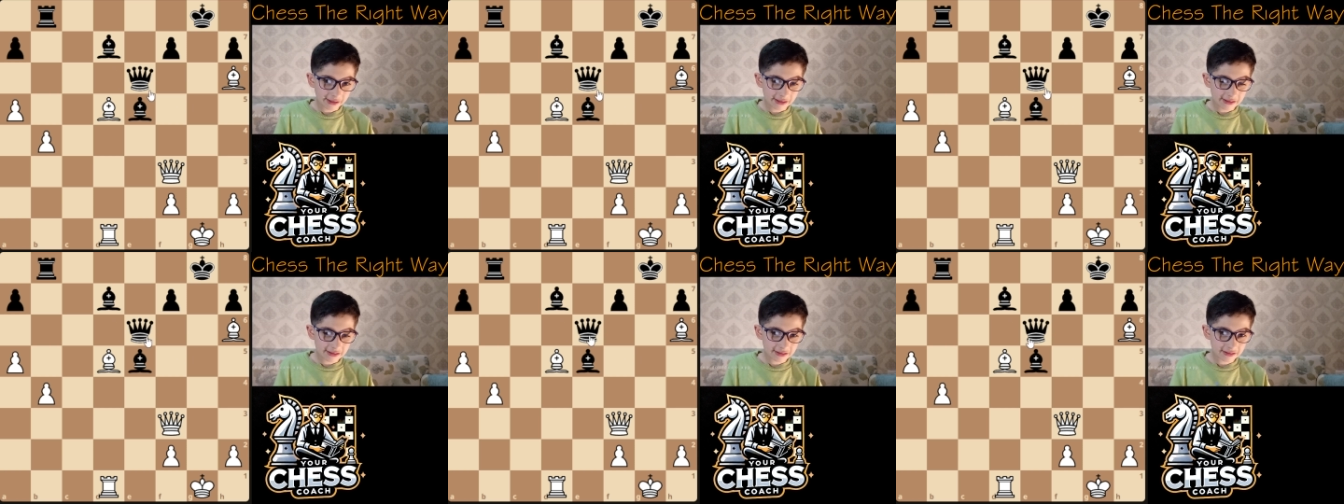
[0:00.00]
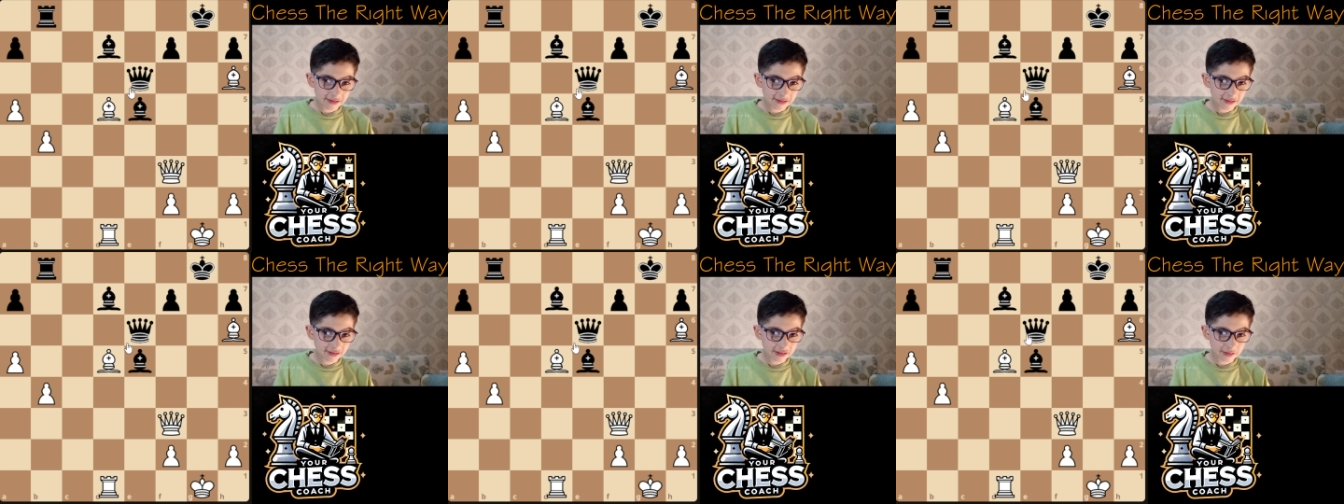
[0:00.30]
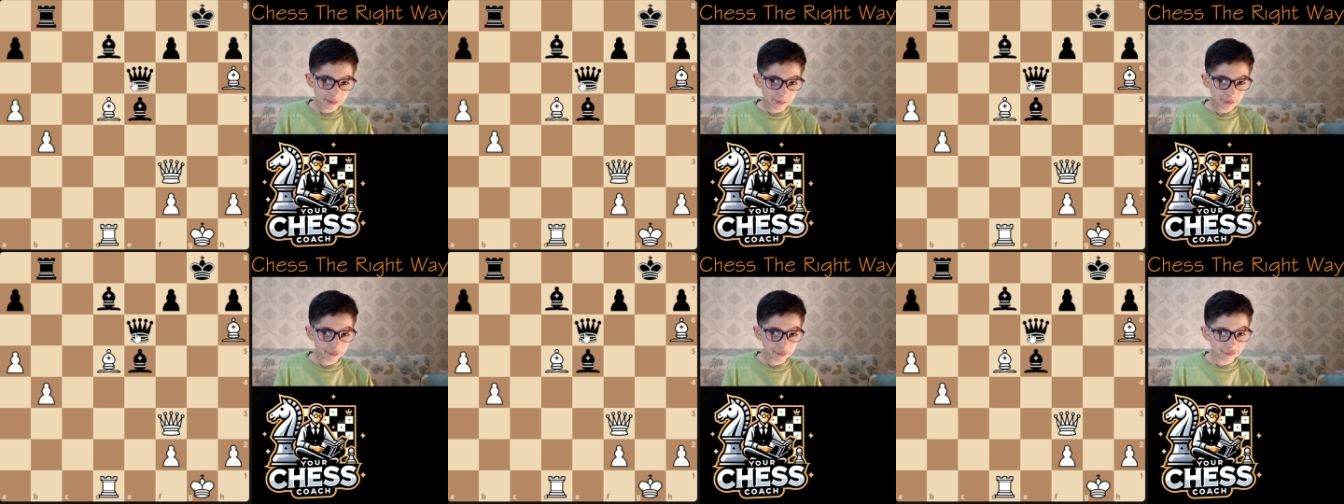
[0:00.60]
is
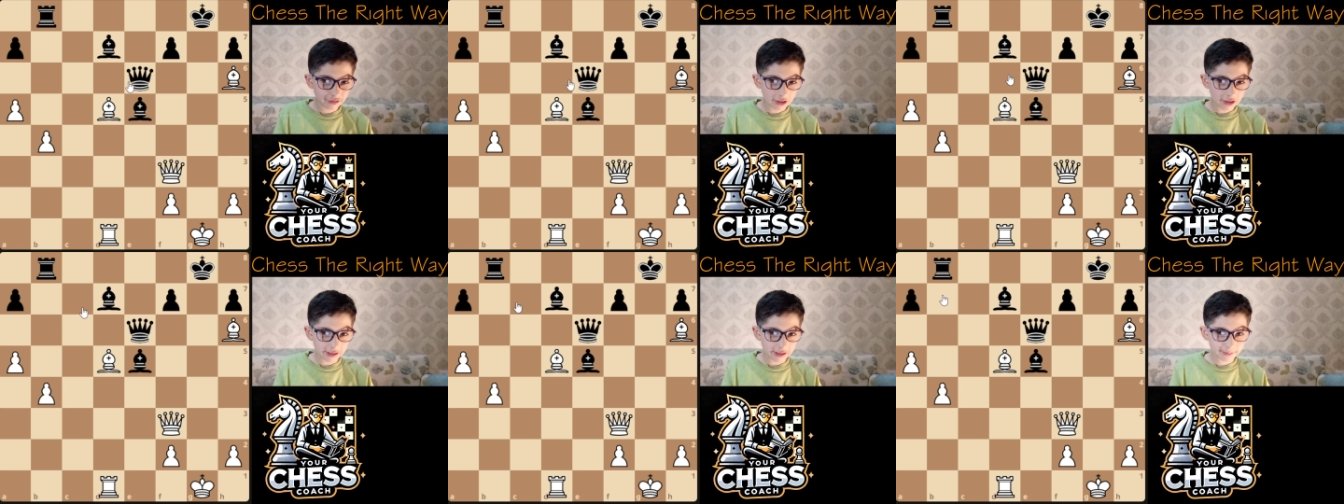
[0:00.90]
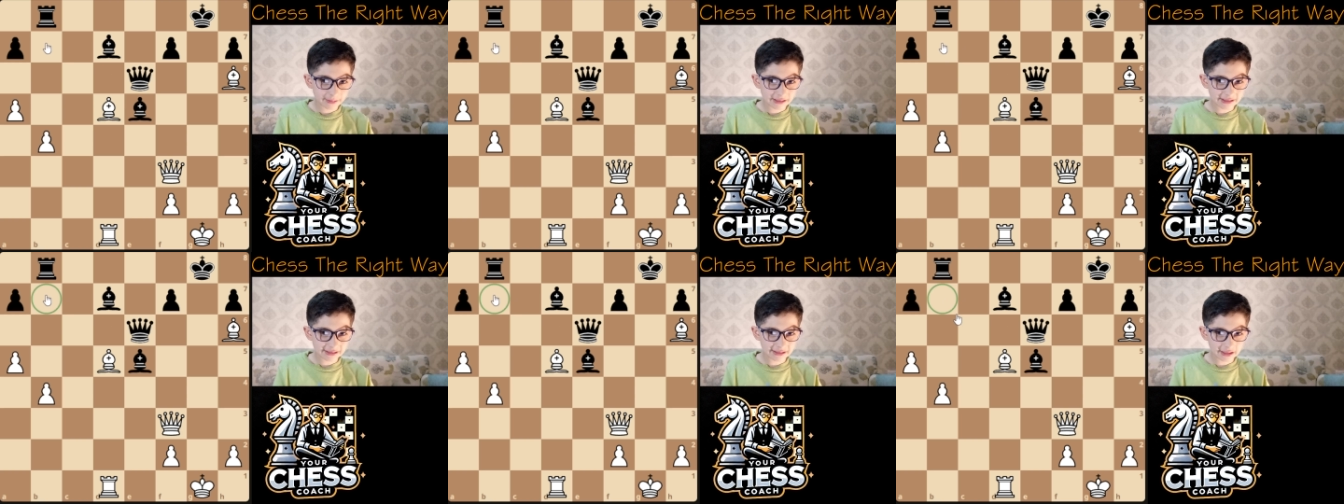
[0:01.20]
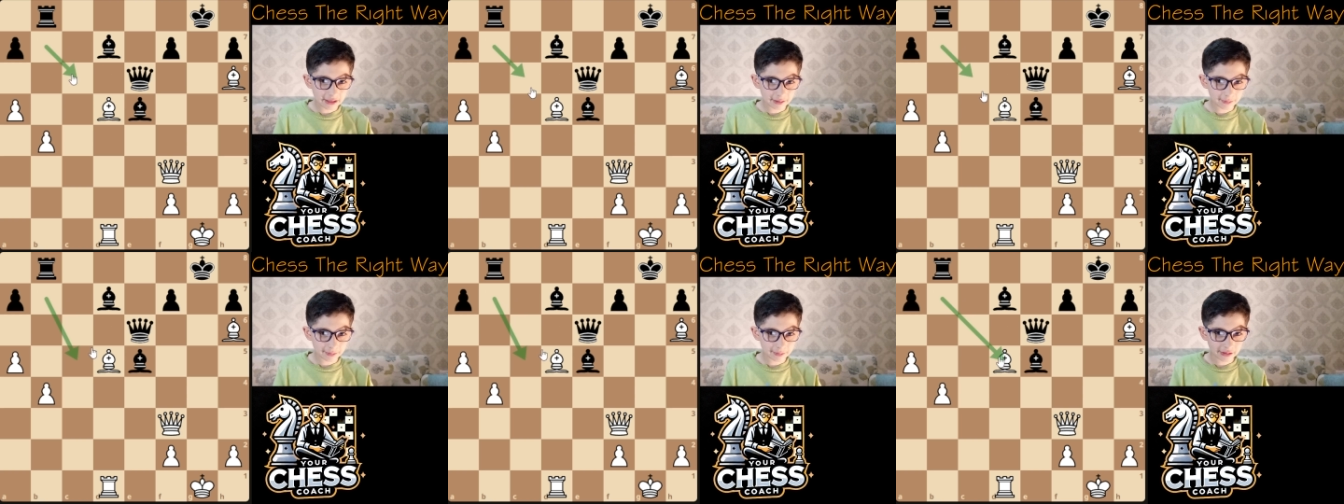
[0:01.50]
this move not a
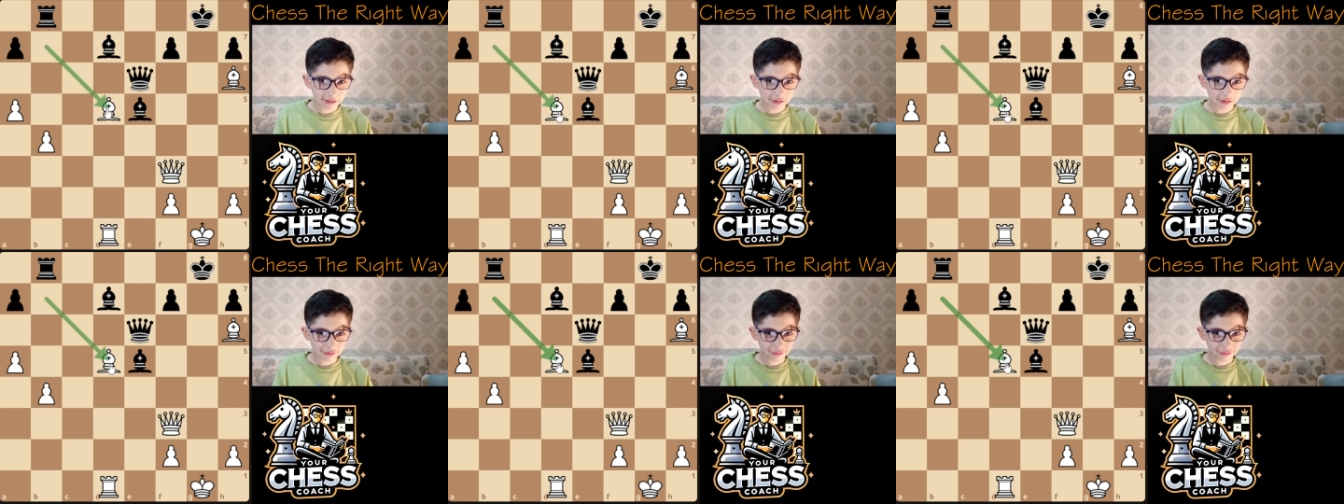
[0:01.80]
mistake? Because